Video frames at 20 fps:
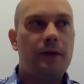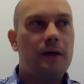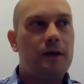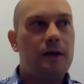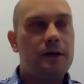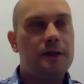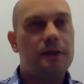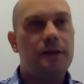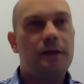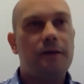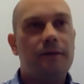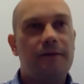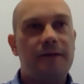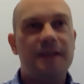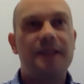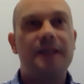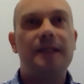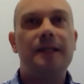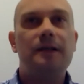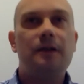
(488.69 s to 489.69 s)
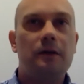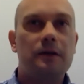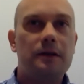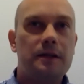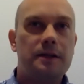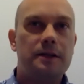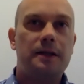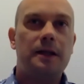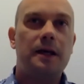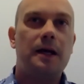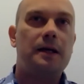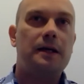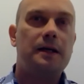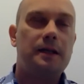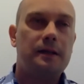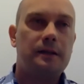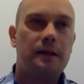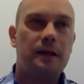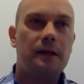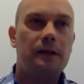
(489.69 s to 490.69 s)
There is a vested
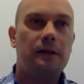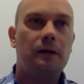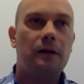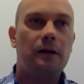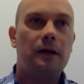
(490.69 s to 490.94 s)
understanding that